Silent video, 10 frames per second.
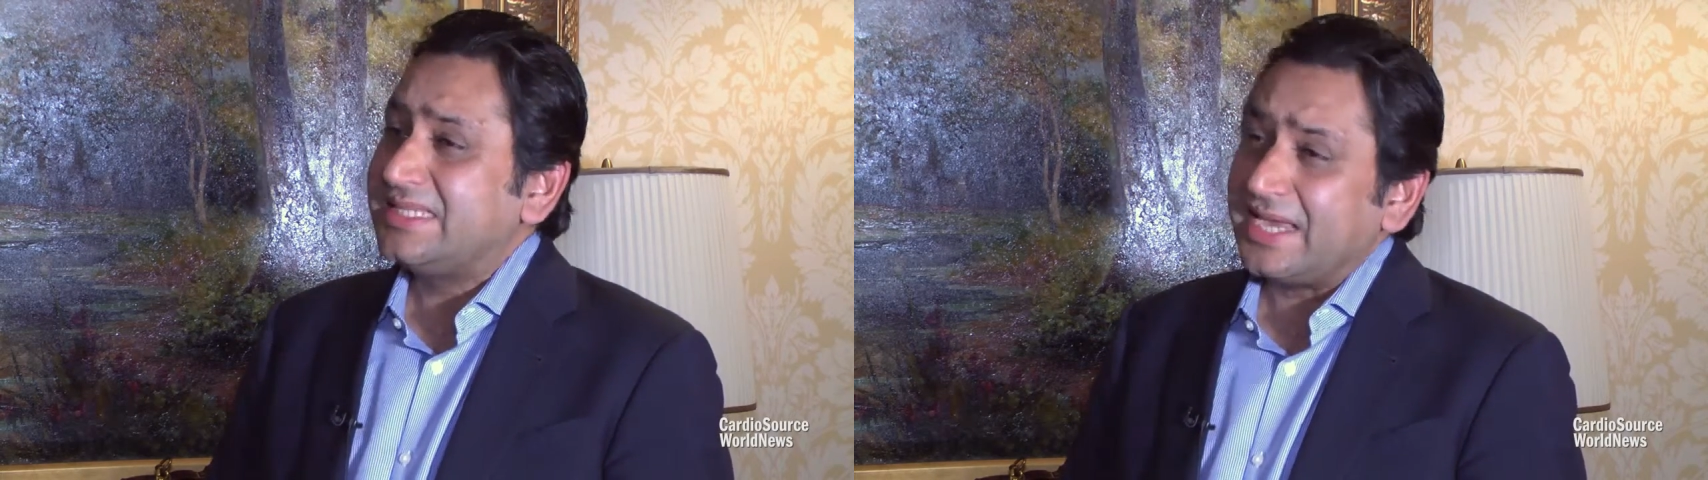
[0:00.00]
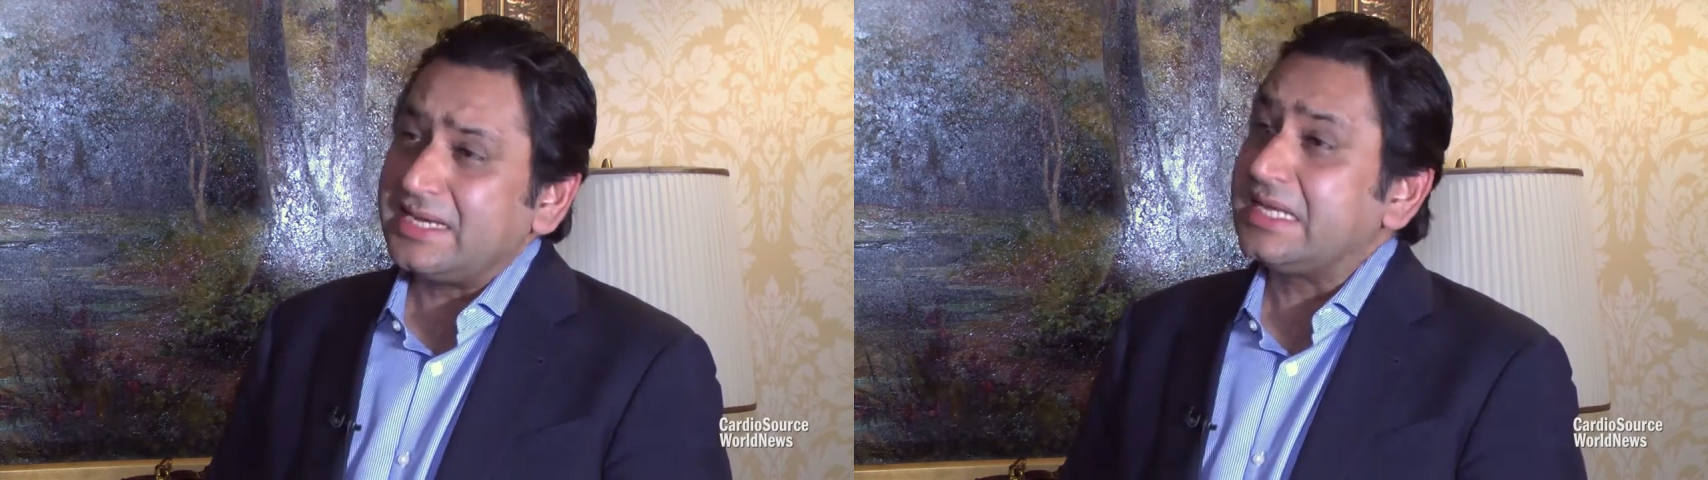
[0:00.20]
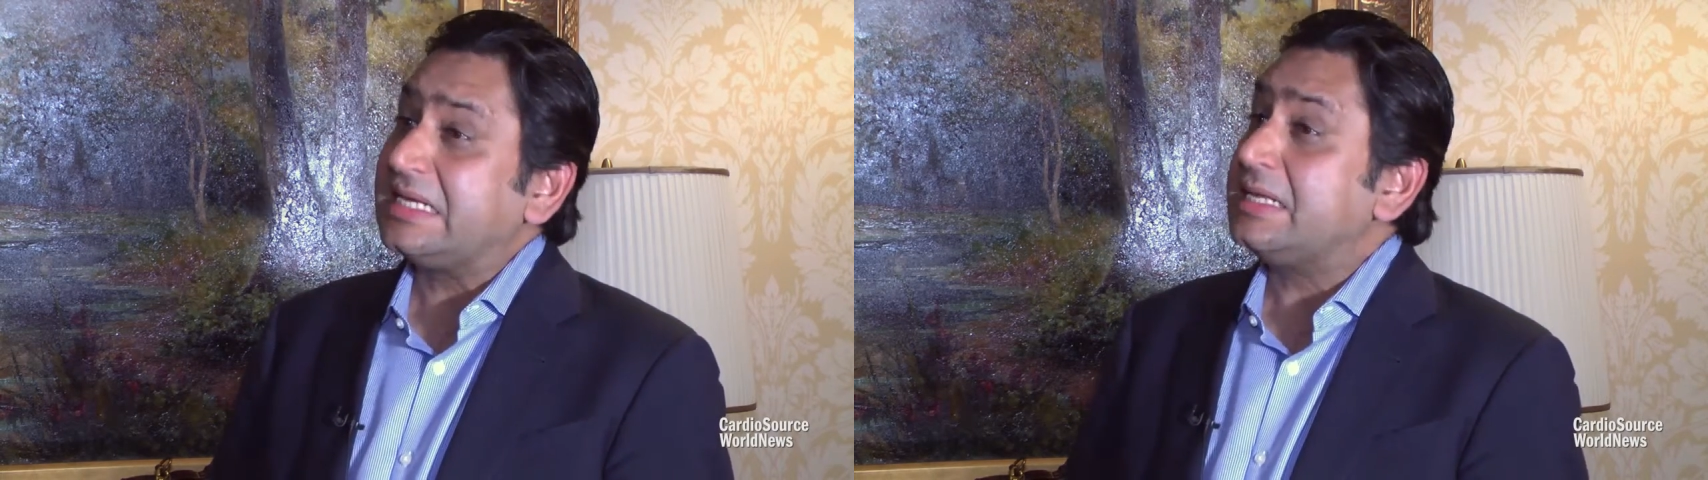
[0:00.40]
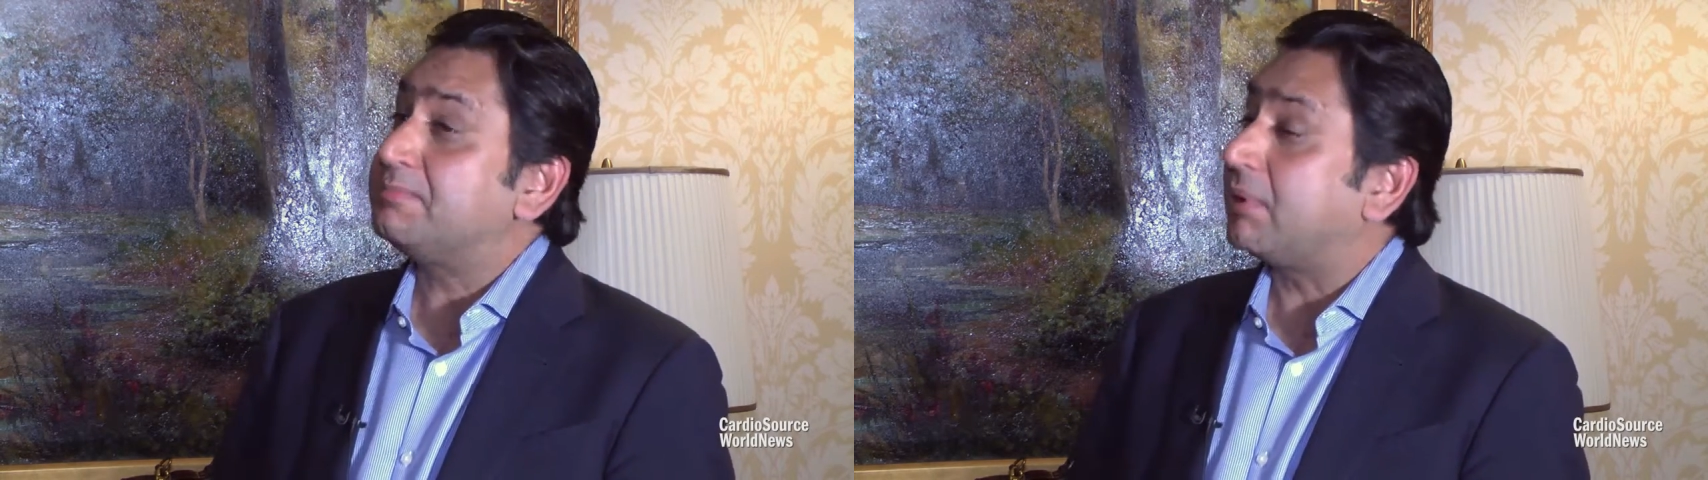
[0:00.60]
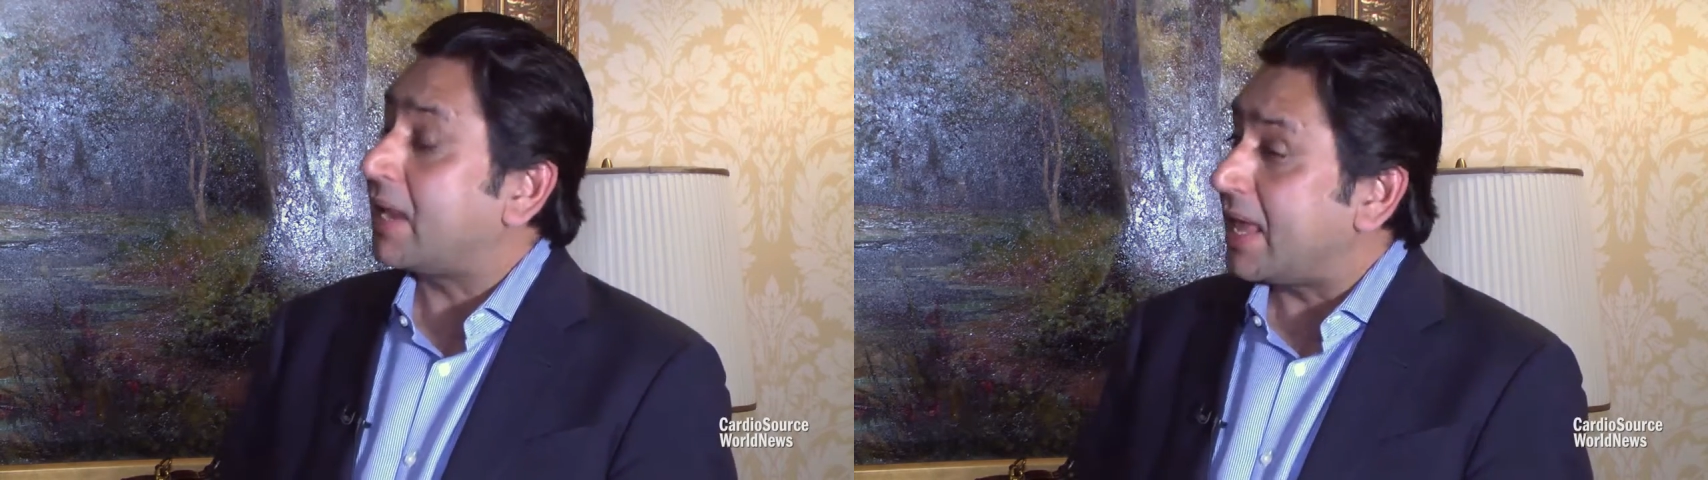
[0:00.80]
technically
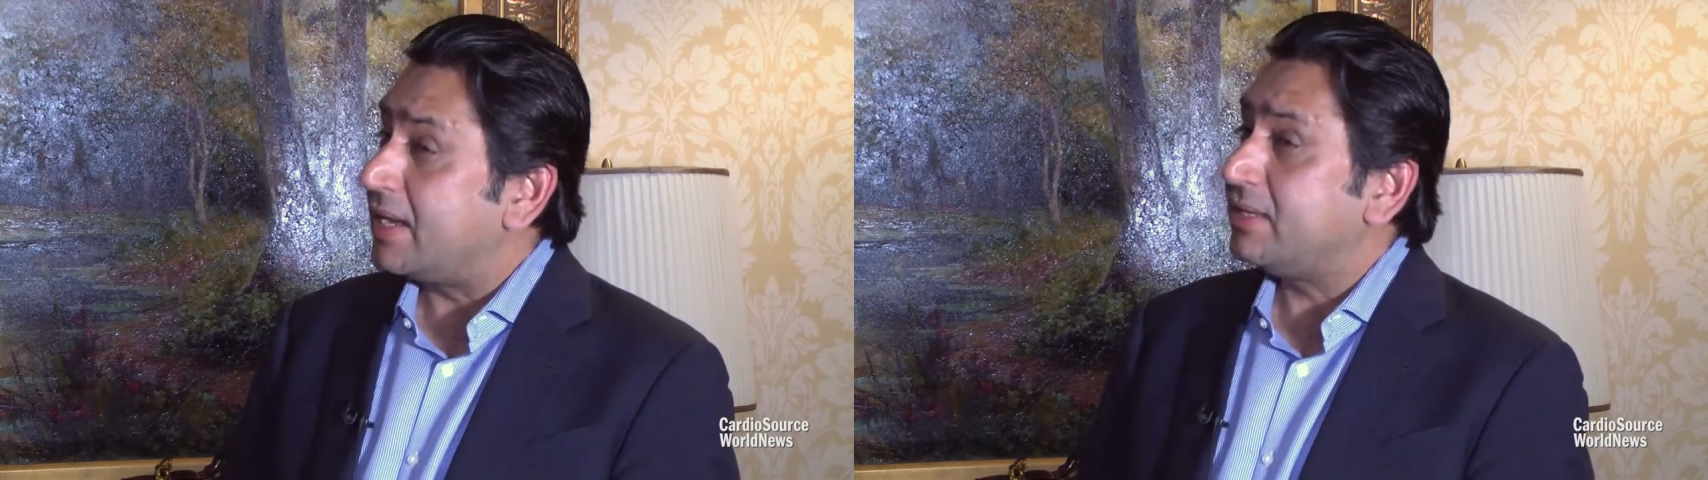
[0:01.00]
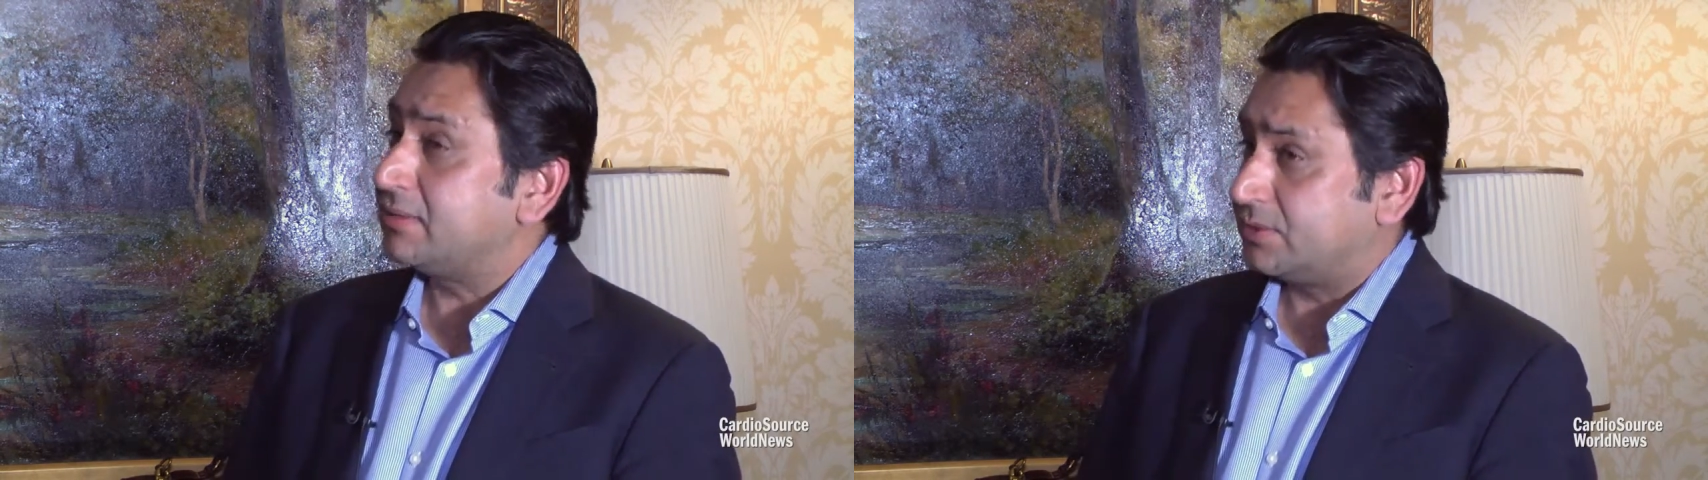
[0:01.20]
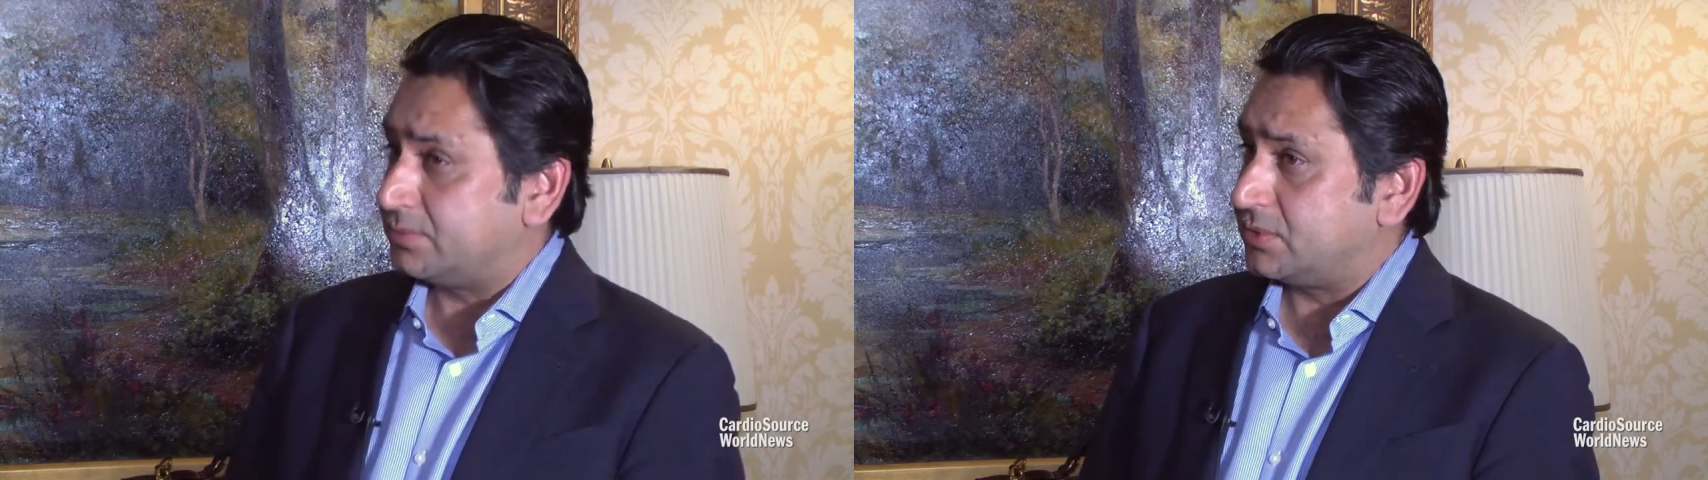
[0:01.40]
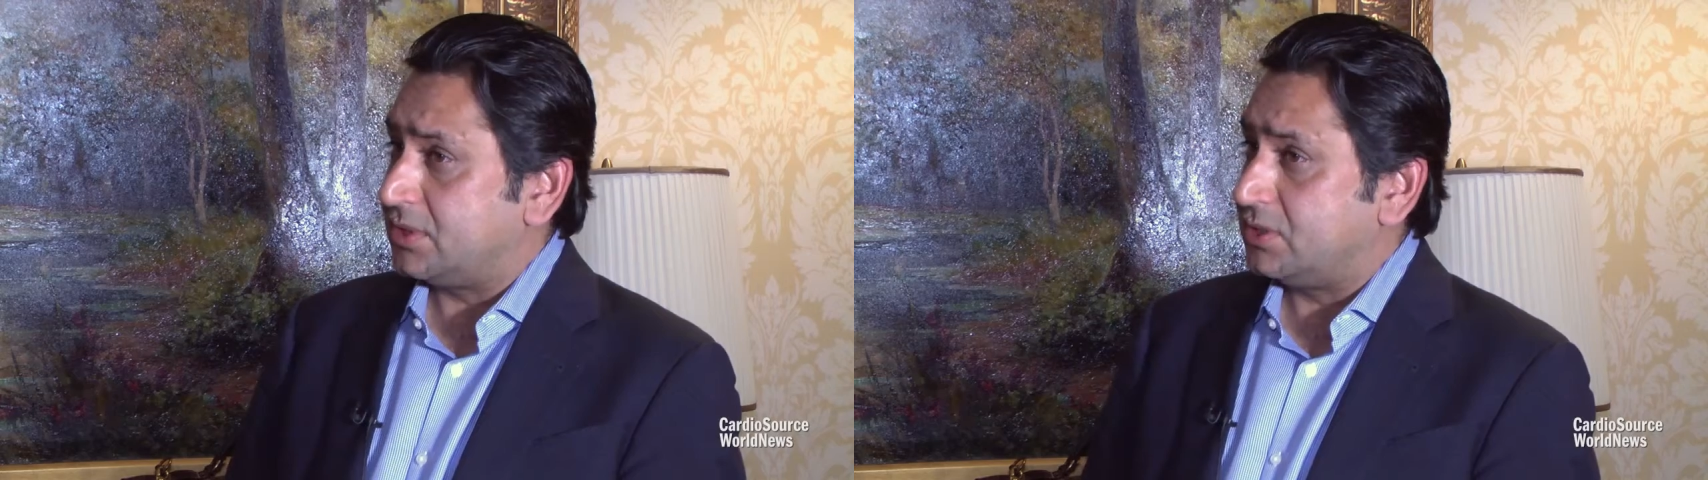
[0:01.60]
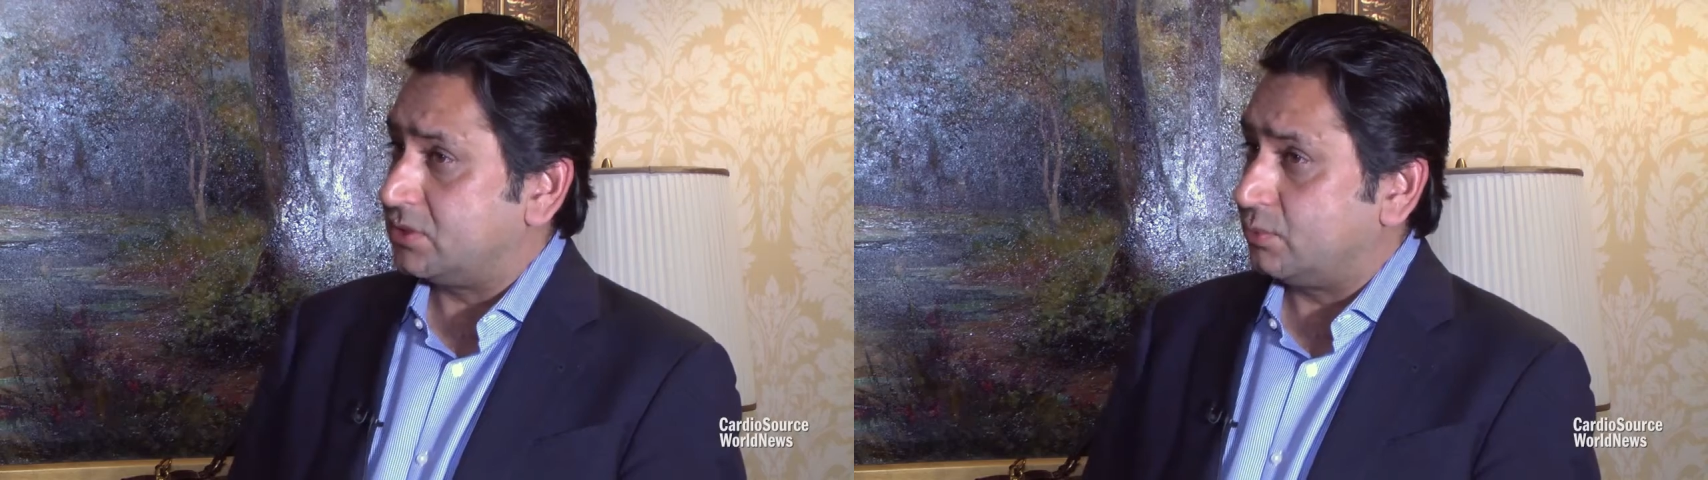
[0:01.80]
planning this
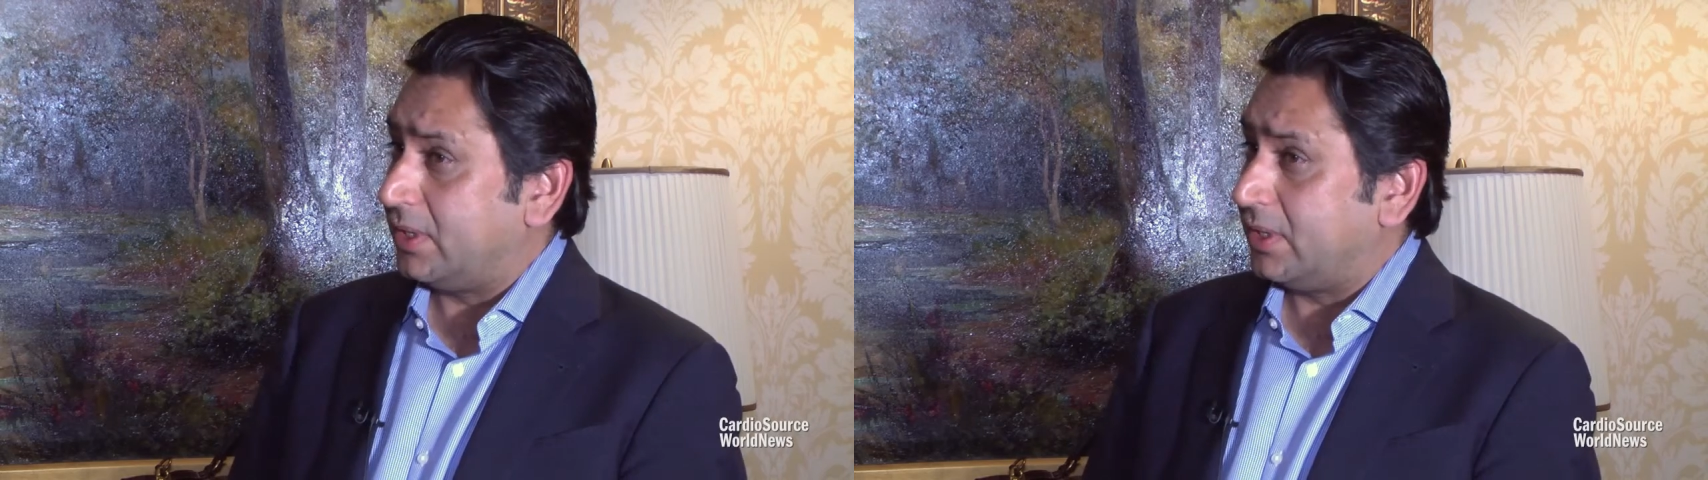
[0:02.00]
procedure